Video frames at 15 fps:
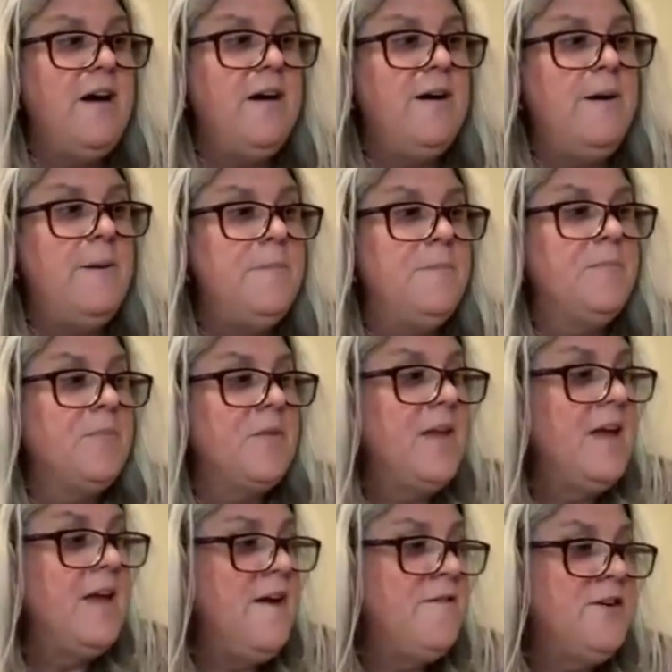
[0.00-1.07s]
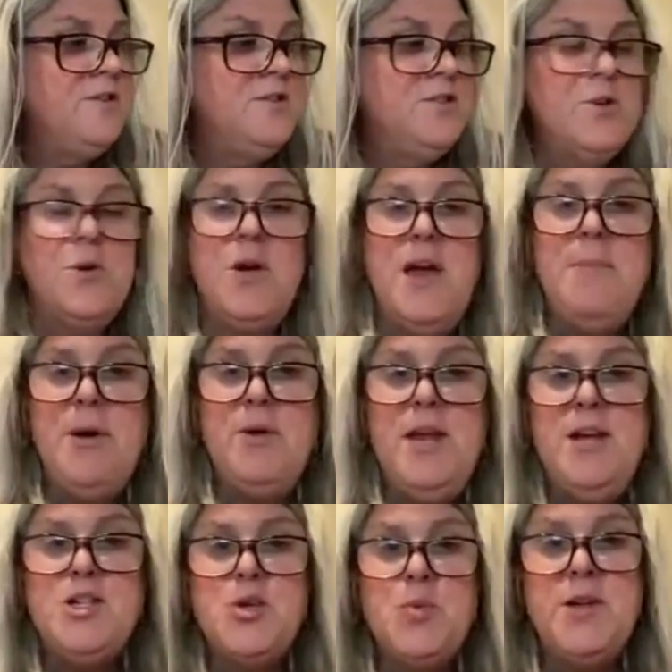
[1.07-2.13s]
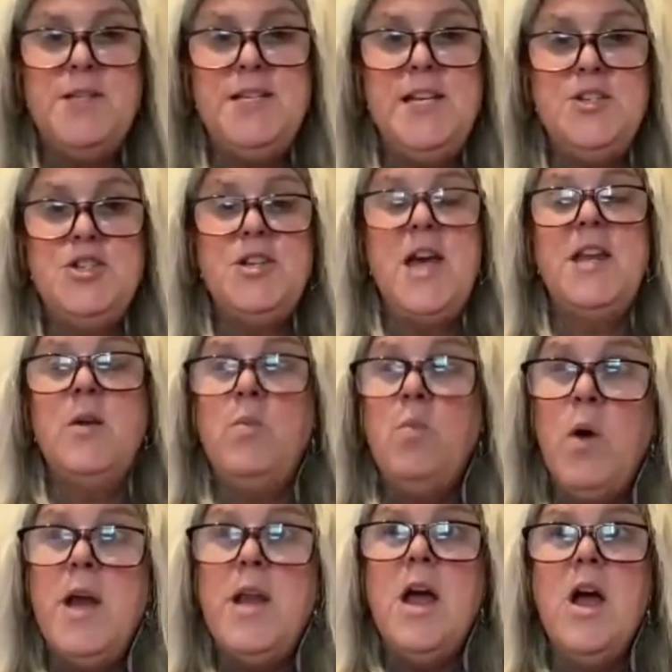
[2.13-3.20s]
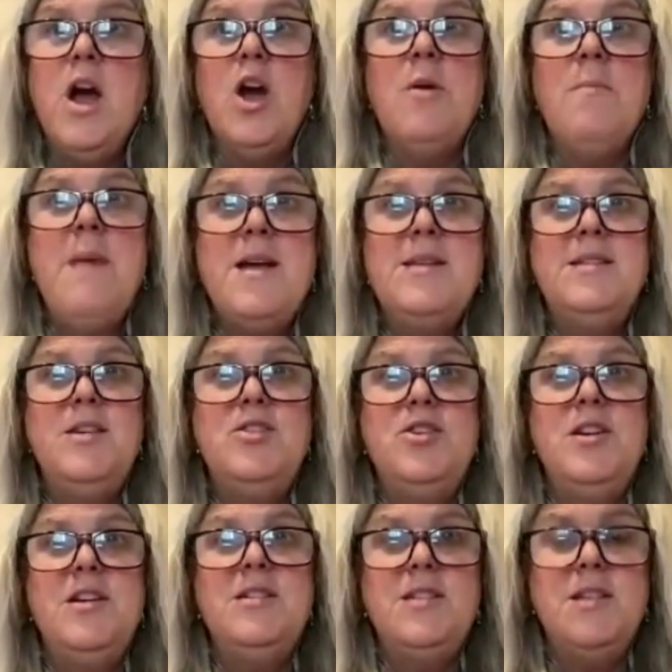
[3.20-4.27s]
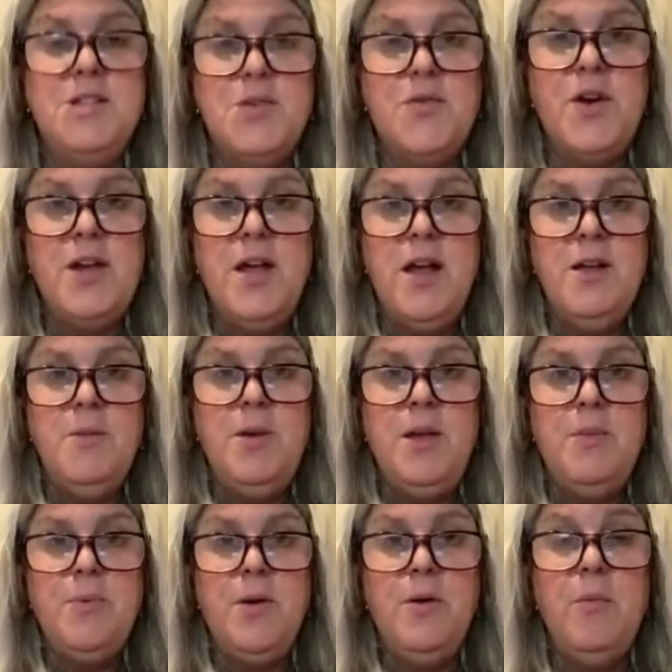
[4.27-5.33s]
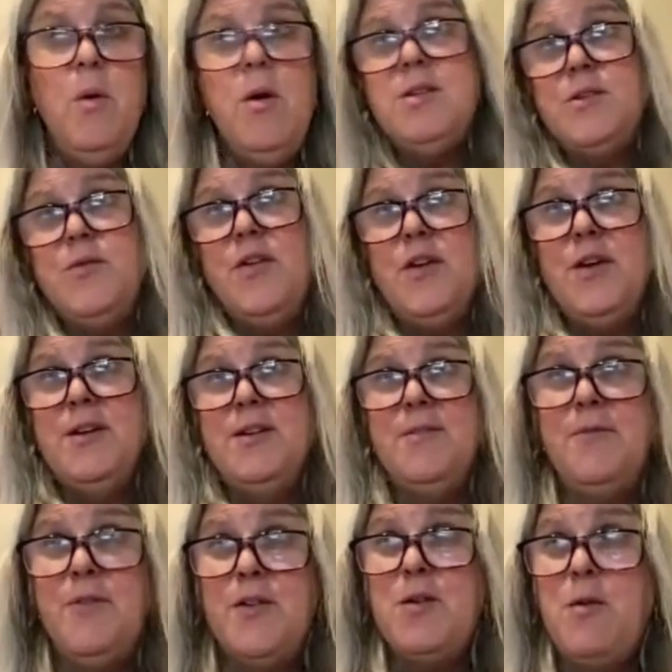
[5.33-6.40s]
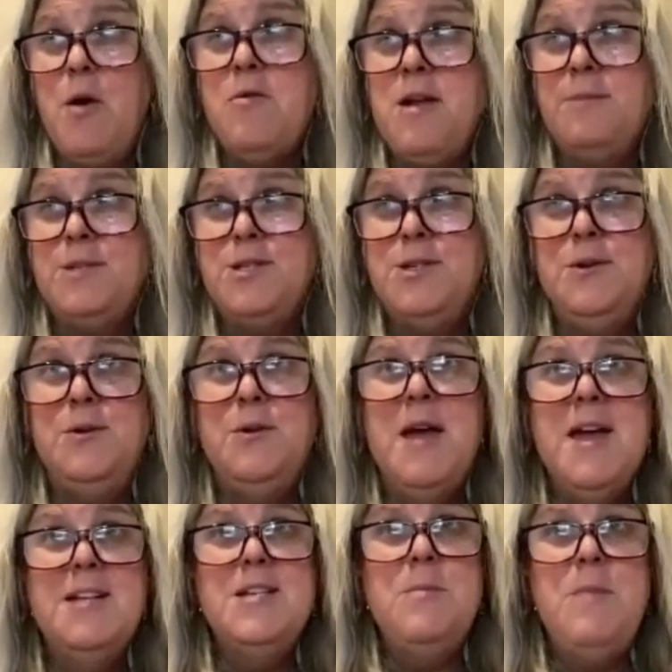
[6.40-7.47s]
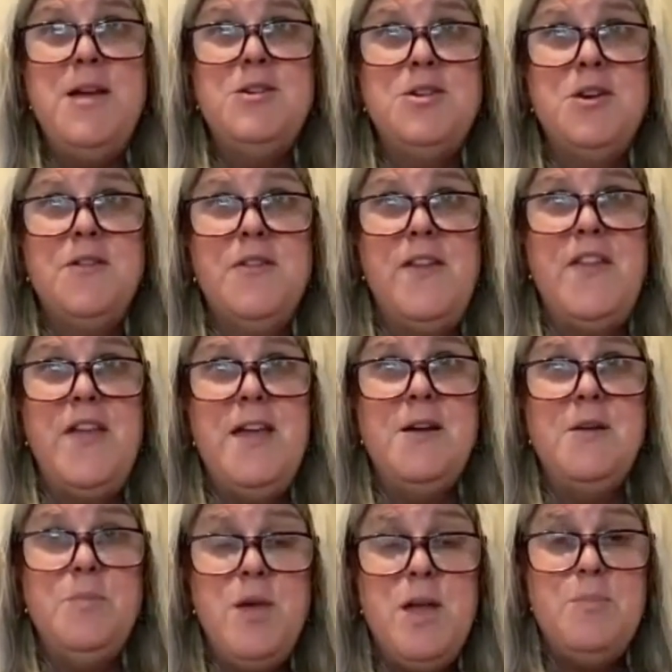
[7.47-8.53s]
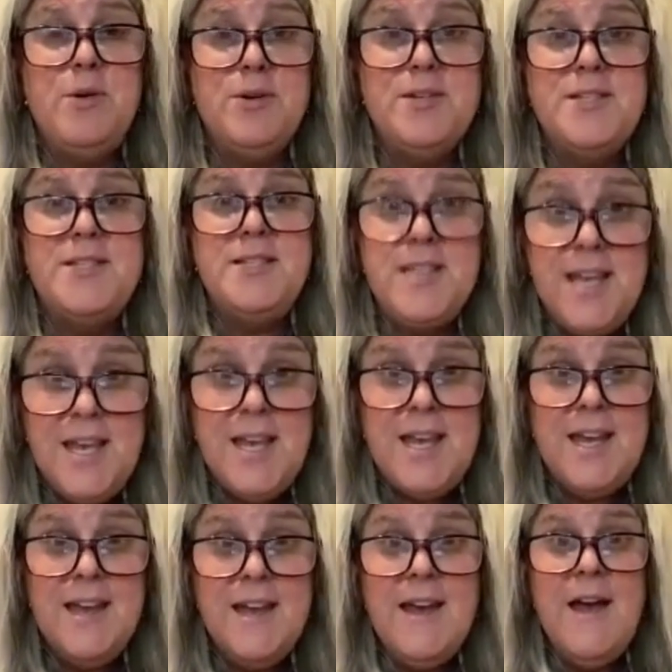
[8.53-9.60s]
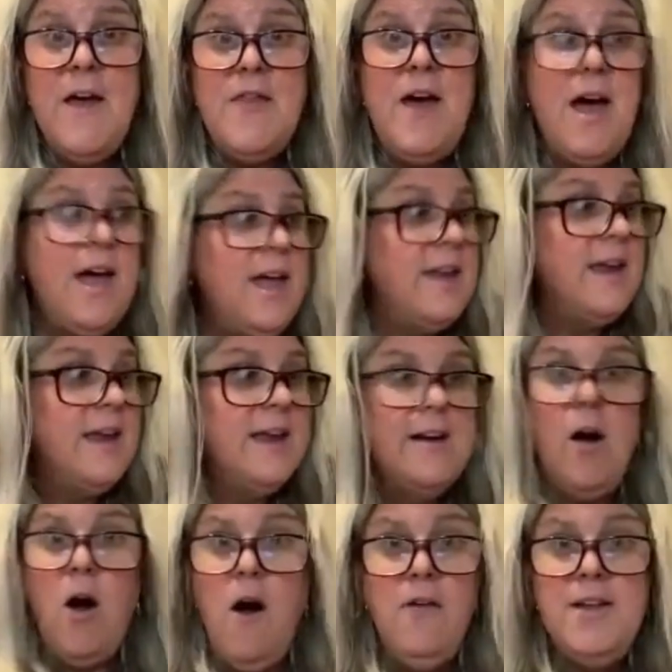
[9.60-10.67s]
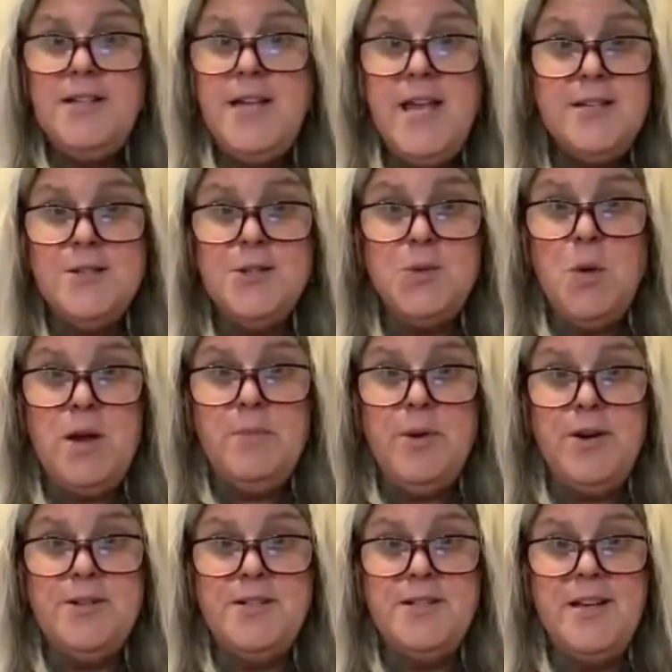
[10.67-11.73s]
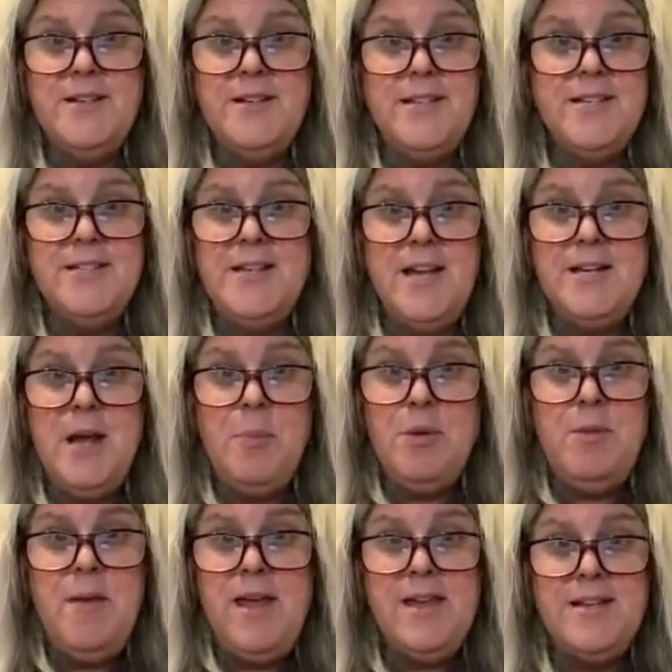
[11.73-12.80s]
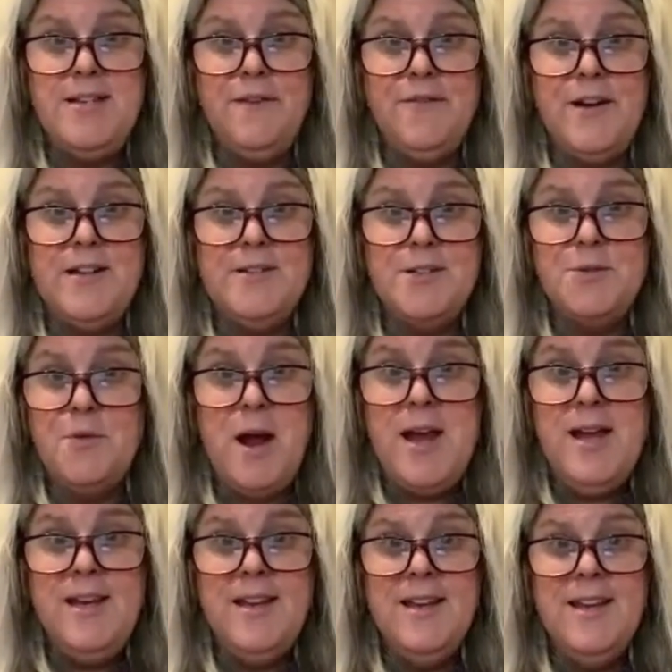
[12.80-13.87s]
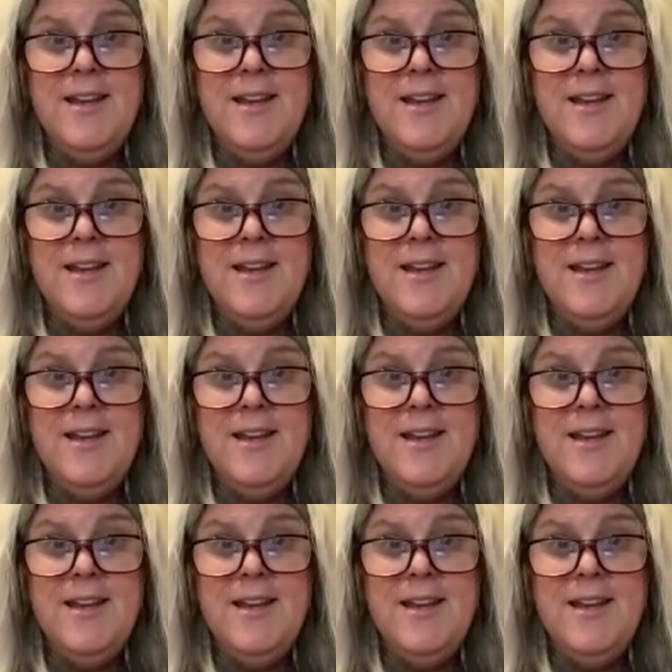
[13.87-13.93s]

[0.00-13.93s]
her story about each one teach 10, and what her message is for young people. Well, it's for the grown-ups too, to make sure that the young people see that all it takes is one person to stand up and make a difference, right?